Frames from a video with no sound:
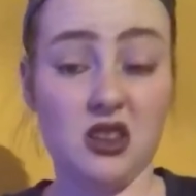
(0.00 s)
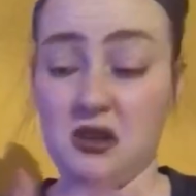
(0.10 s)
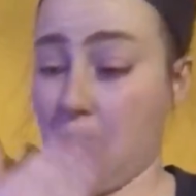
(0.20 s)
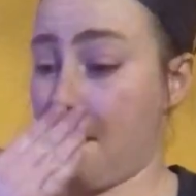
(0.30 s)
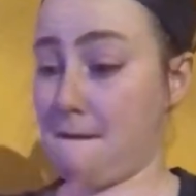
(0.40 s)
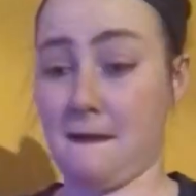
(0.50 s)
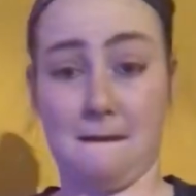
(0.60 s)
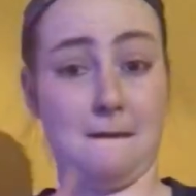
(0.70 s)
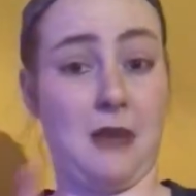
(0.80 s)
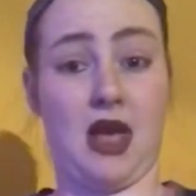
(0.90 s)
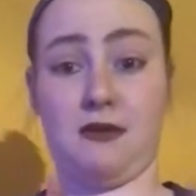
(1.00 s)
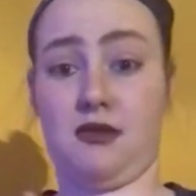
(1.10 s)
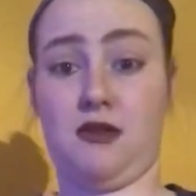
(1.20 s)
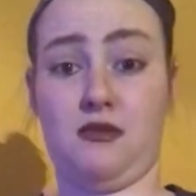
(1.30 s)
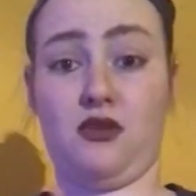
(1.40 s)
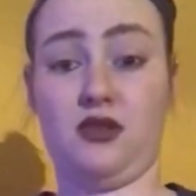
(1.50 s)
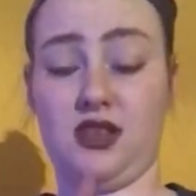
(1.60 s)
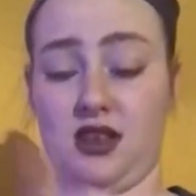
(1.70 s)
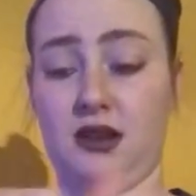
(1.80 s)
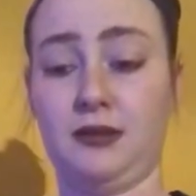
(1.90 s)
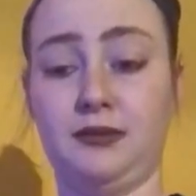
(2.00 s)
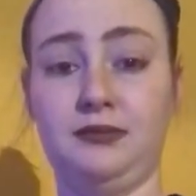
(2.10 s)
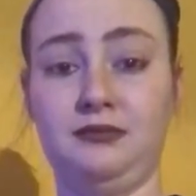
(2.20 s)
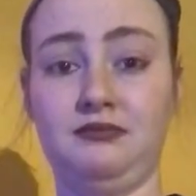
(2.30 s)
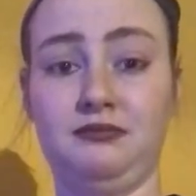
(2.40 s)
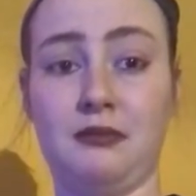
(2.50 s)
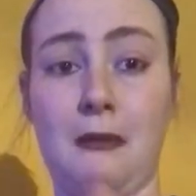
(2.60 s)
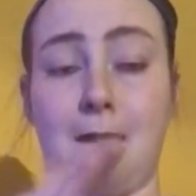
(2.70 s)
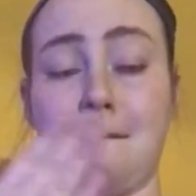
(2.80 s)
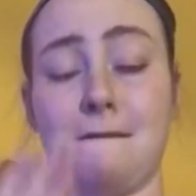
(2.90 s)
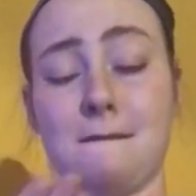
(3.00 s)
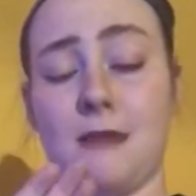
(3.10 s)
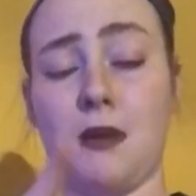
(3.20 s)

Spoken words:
So hopefully by the end of this video, I'll be able to provide you